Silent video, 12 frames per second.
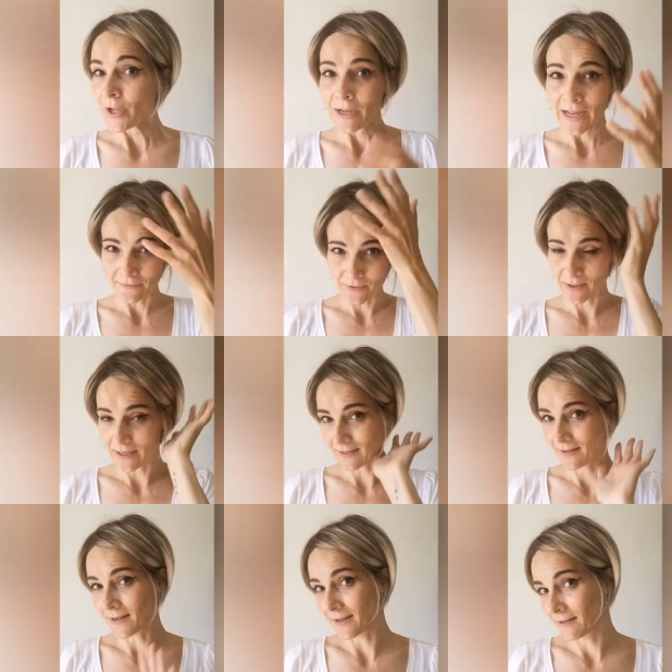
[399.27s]
And with that
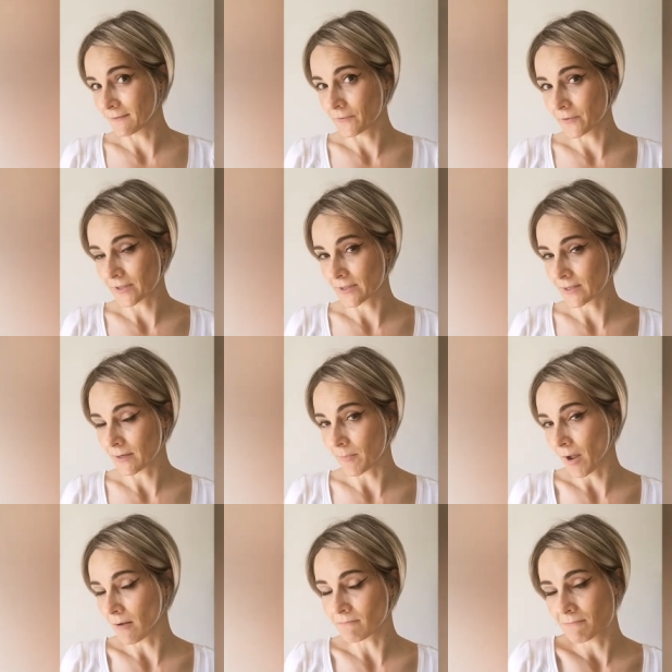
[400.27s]
color for the
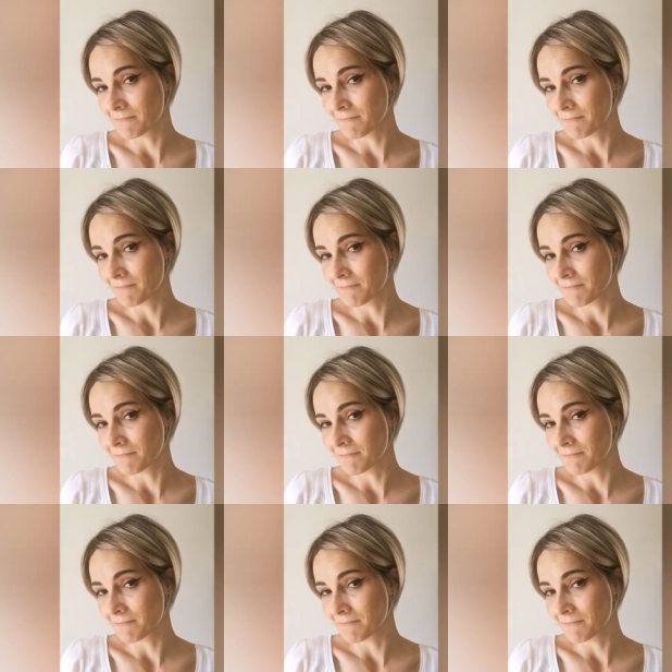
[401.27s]
summer,